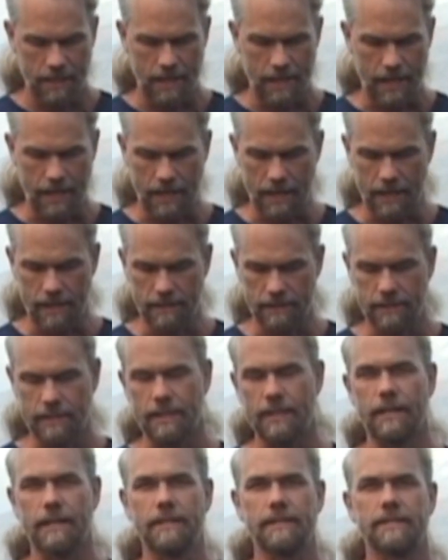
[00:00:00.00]
and
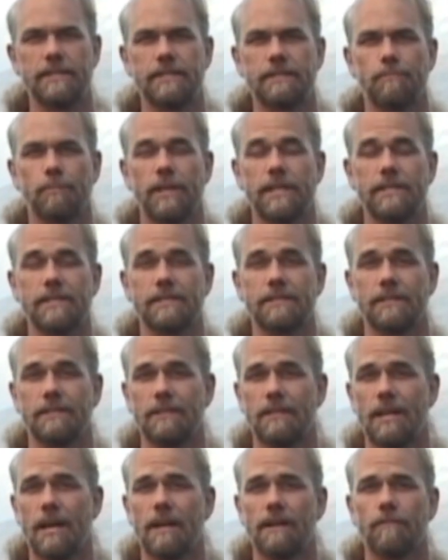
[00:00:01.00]
it displaces a
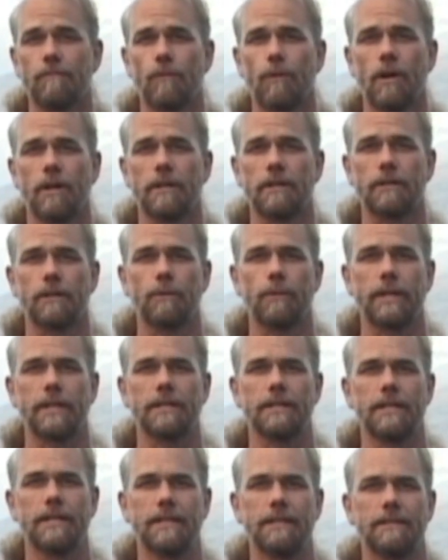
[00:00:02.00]
lot of water
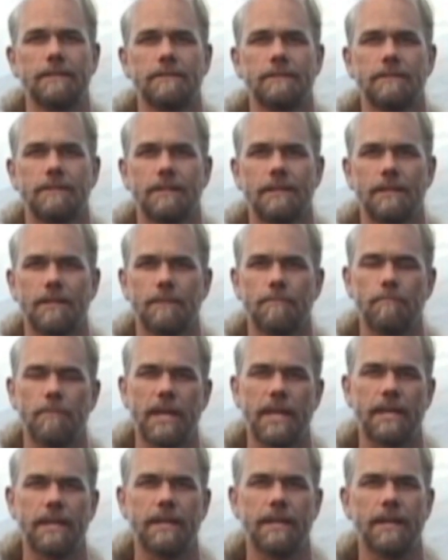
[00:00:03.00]
quickly,
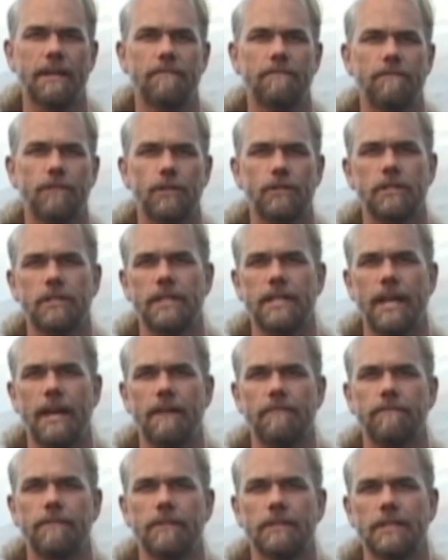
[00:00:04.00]
making it virtually
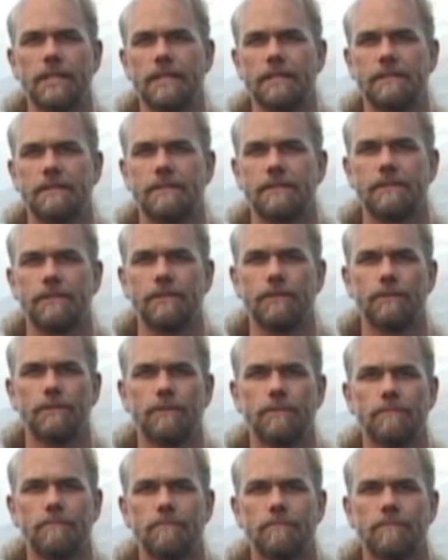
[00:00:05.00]
effortless
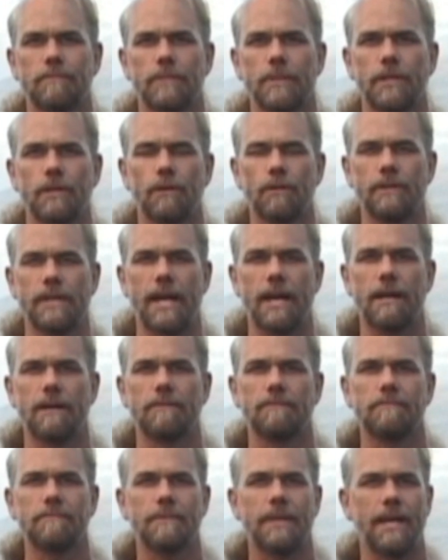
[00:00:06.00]
to go
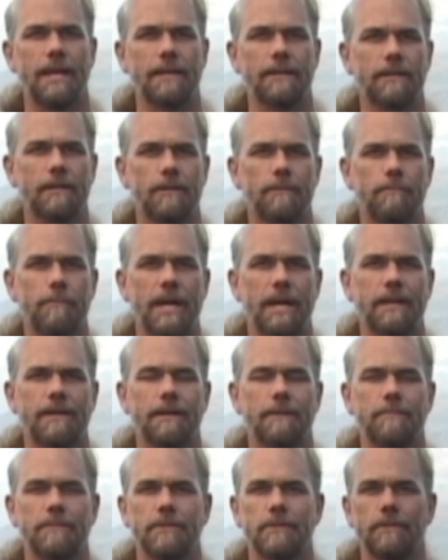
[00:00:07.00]
down and come back
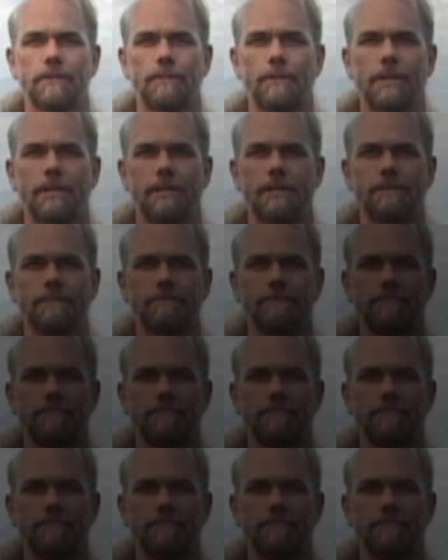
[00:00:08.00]
up through the water.